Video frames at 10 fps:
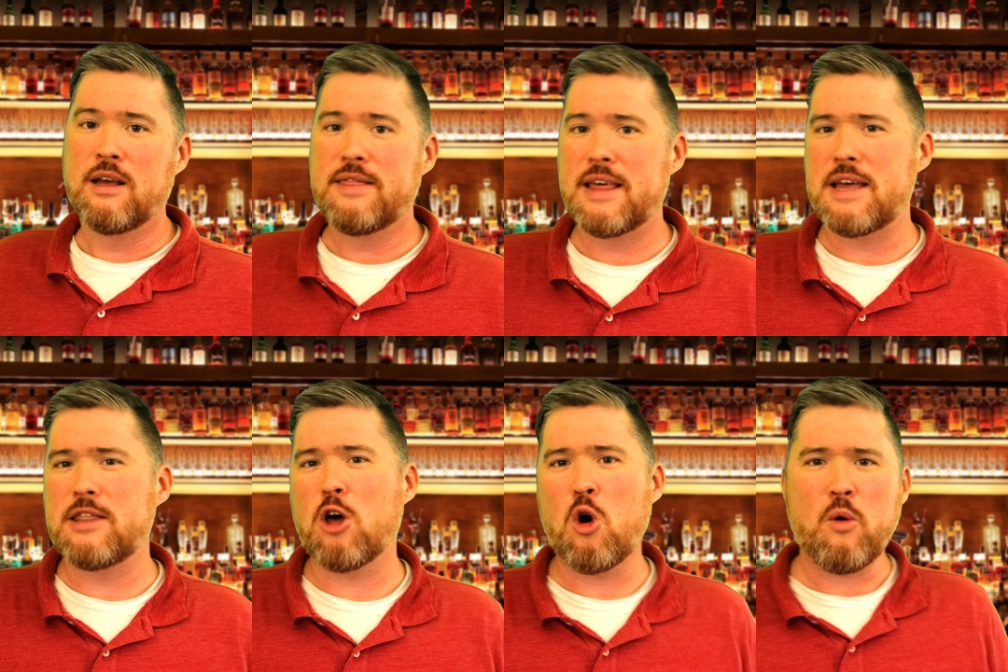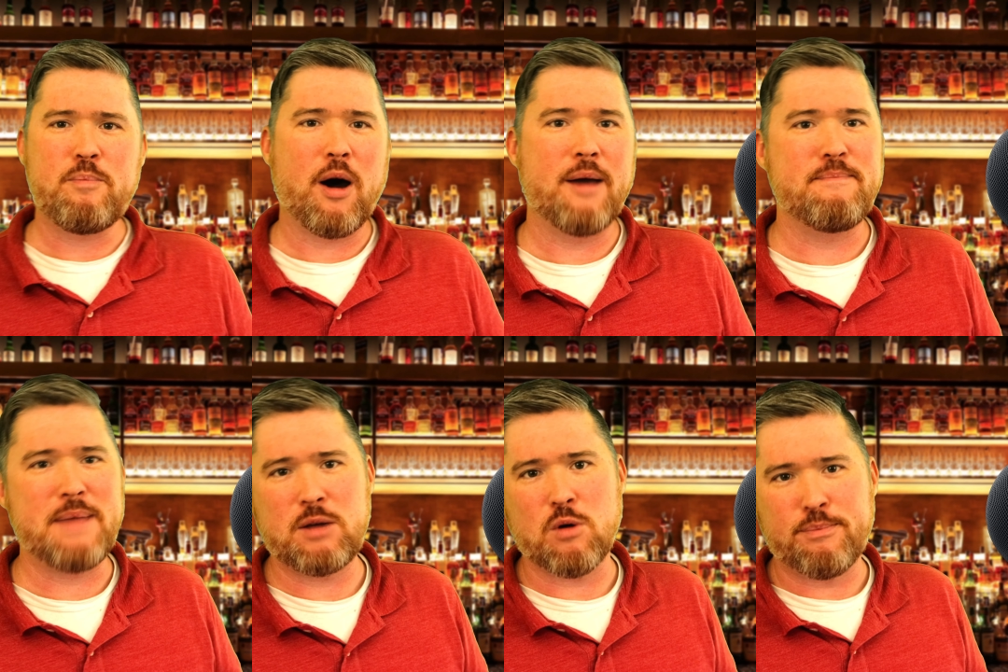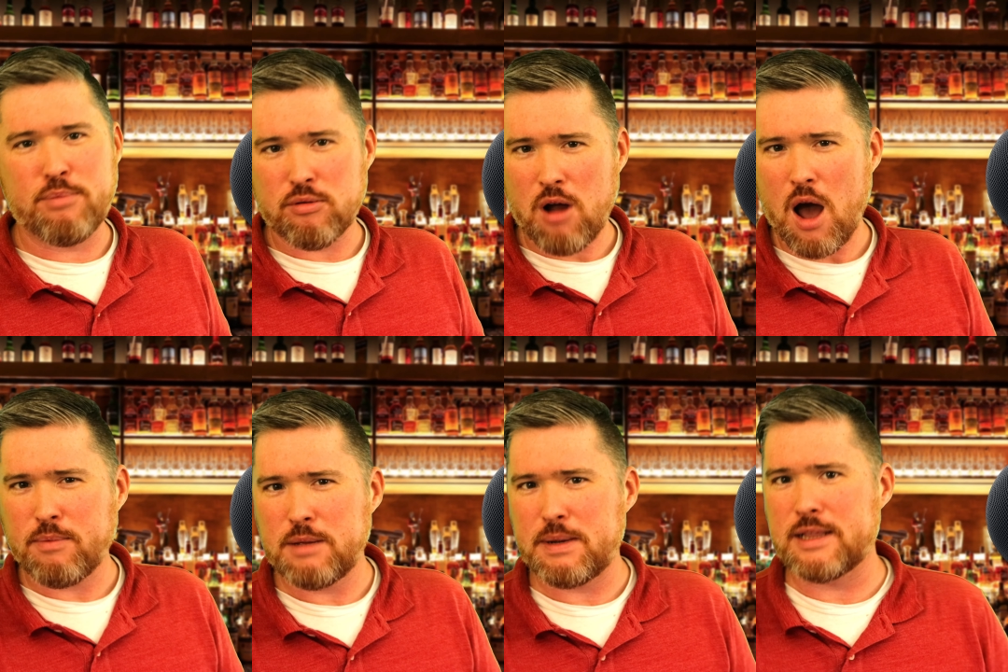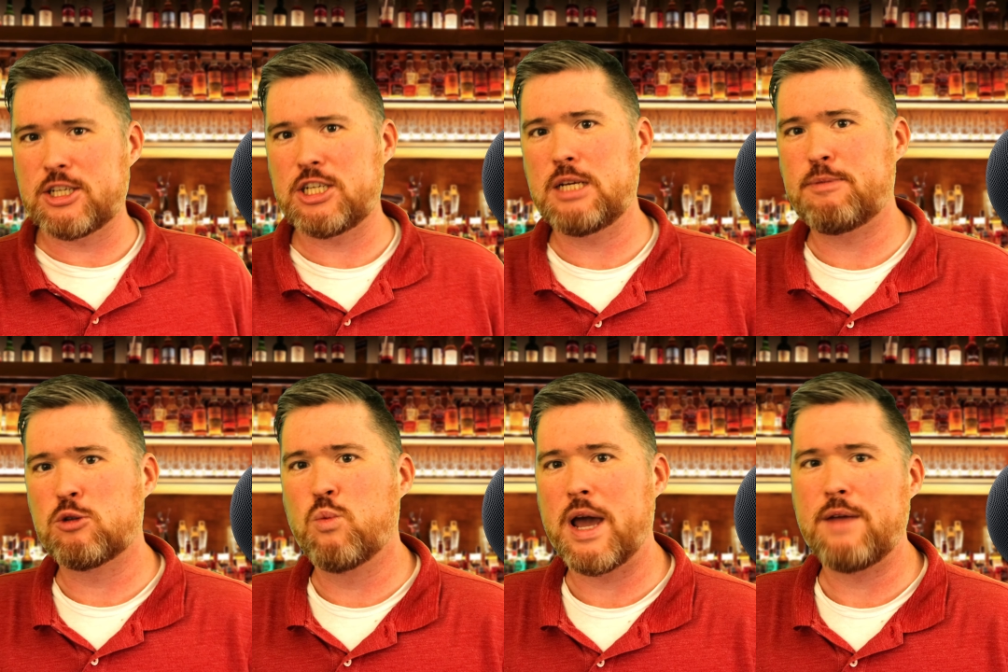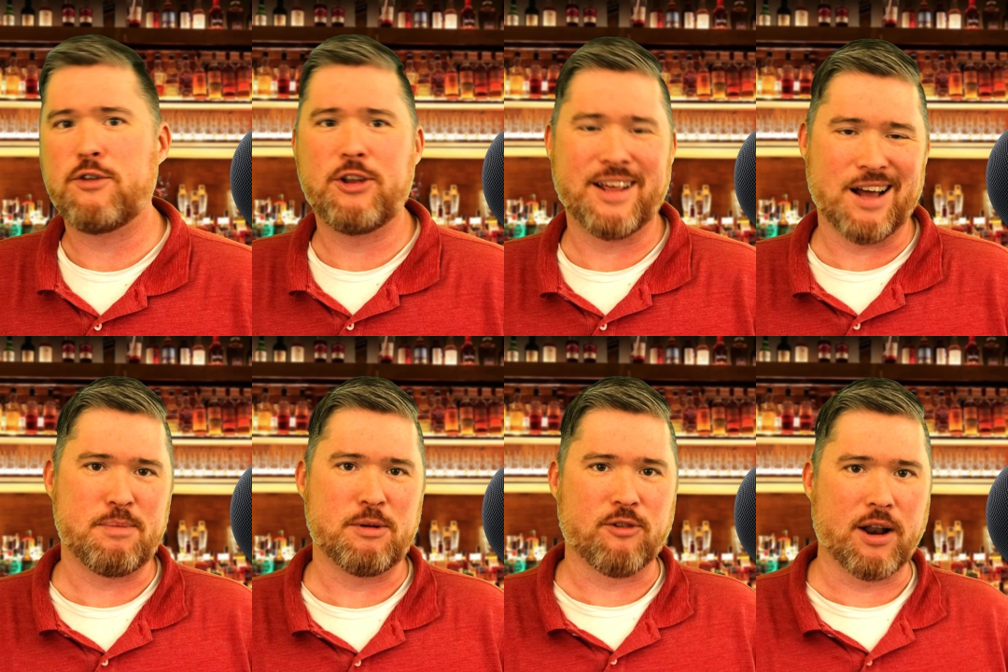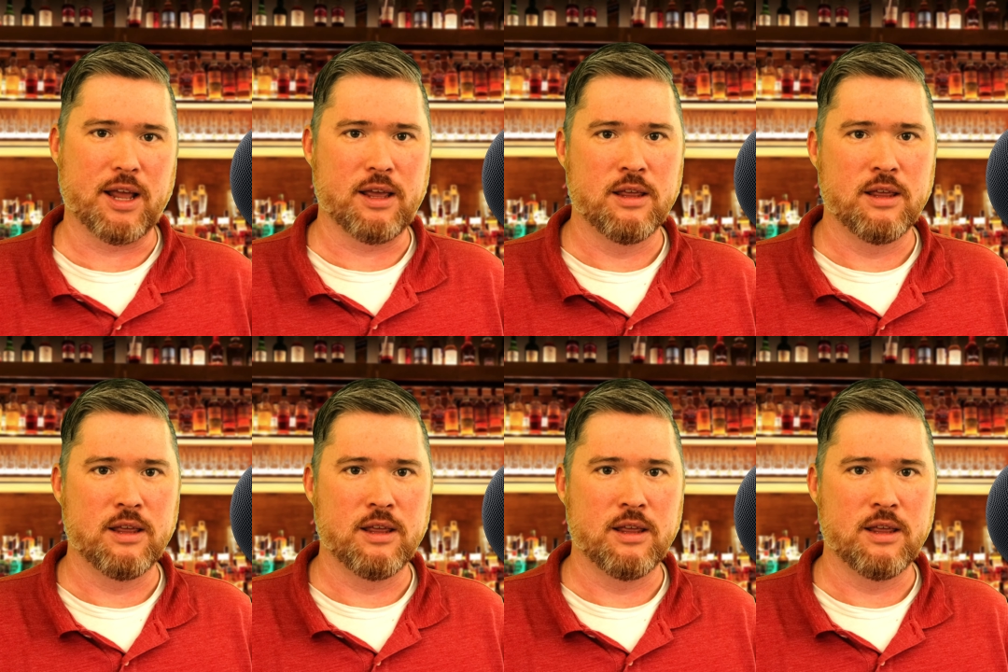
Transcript: then the HomePod Mini will probably be the cheapest way for you to get up and running.